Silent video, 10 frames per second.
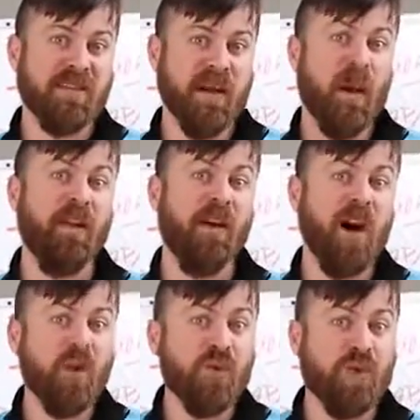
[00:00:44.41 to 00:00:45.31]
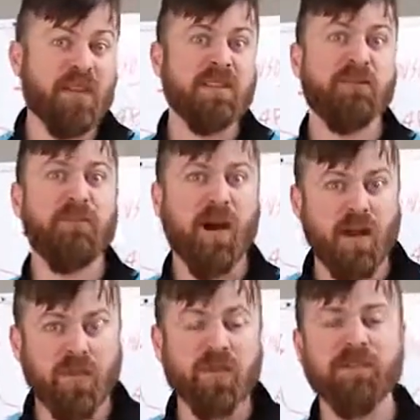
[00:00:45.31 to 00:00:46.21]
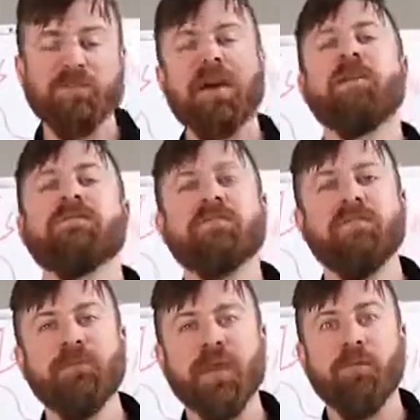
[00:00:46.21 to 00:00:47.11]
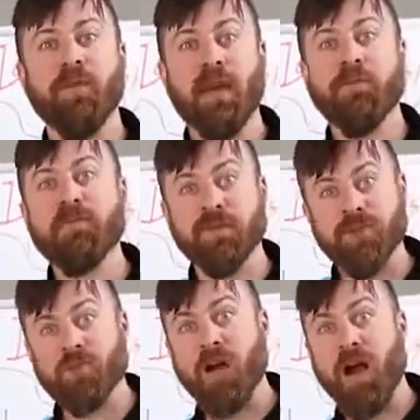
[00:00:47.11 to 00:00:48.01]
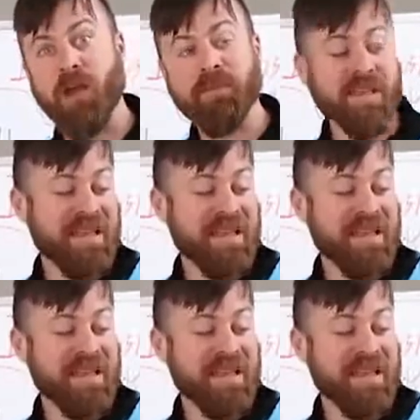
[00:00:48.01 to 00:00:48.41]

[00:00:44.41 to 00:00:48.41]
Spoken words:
Now I have hundreds of thousands of people that have subscribed